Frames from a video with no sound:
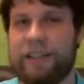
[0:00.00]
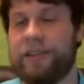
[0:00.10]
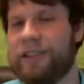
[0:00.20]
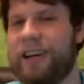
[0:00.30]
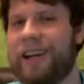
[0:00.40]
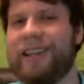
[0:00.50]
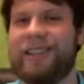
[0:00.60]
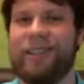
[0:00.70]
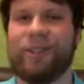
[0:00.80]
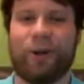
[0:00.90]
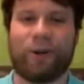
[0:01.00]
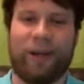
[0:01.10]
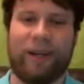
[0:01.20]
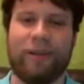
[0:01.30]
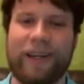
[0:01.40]
As you can tell, I like to
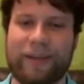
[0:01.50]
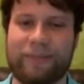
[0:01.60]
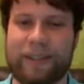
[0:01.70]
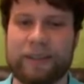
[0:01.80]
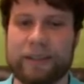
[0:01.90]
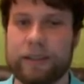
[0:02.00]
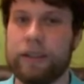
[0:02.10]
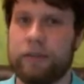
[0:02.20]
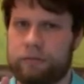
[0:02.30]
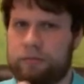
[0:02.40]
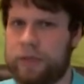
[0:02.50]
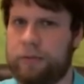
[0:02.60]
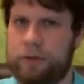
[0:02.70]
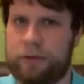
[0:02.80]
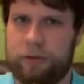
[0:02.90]
joke around a bit, but
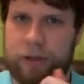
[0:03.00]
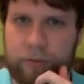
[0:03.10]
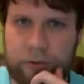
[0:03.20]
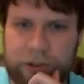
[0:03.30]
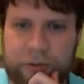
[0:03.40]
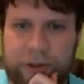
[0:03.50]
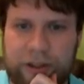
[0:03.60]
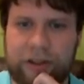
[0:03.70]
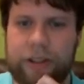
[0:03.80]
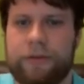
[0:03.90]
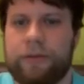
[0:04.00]
that will turn around pretty quickly